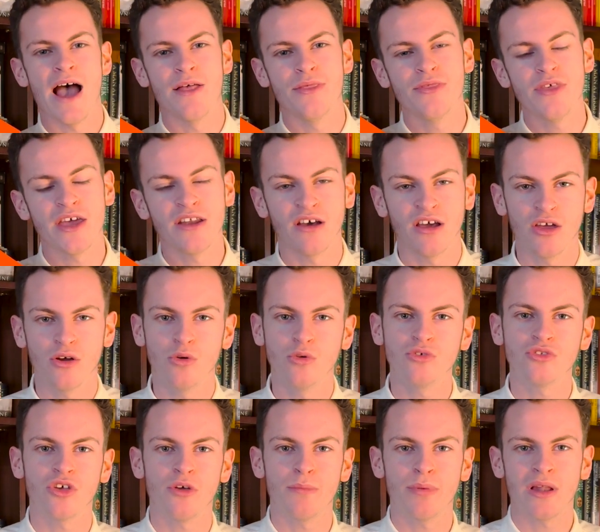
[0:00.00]
And then I
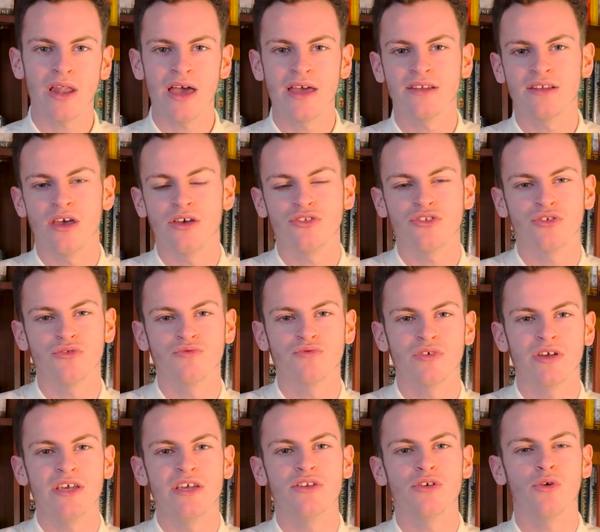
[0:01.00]
also plan to
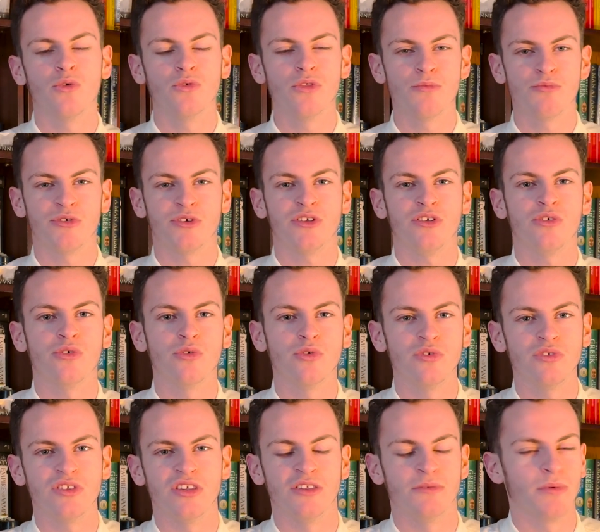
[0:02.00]
read All the Pretty
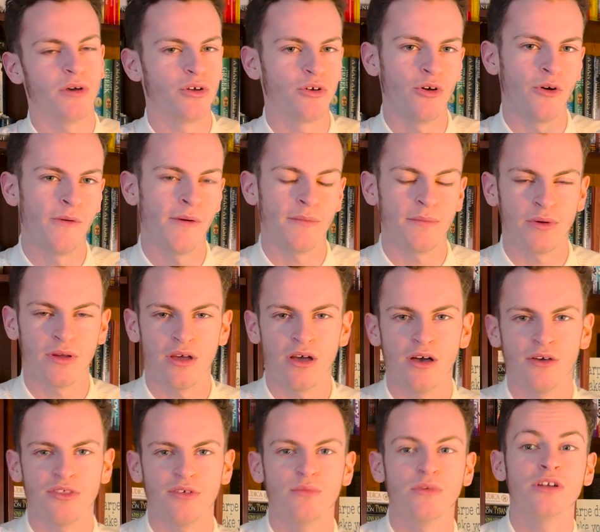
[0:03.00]
Horses by Cormac
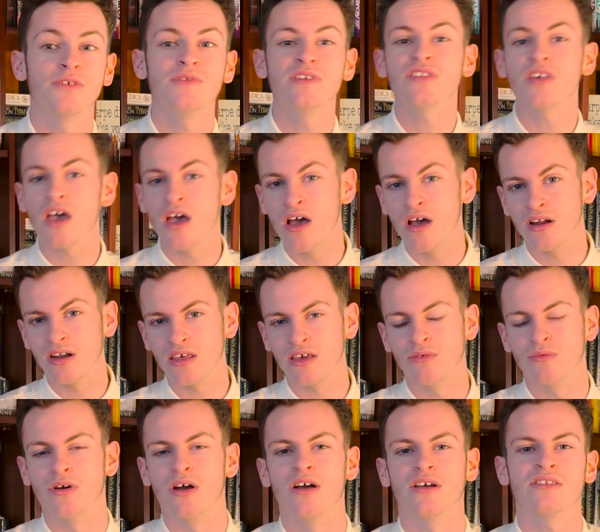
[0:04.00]
McCarthy, one of his earlier
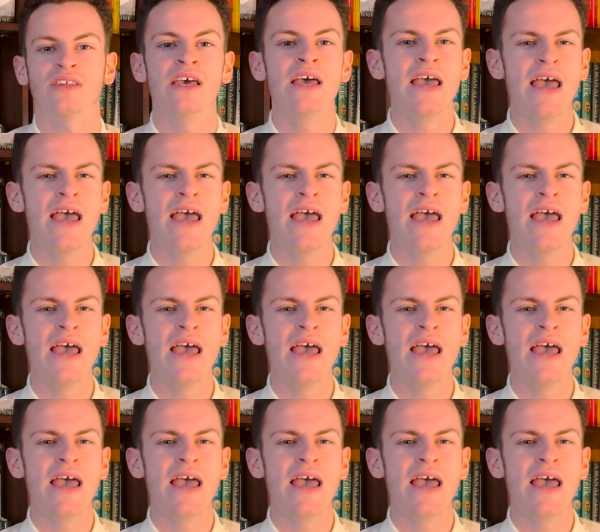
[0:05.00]
works,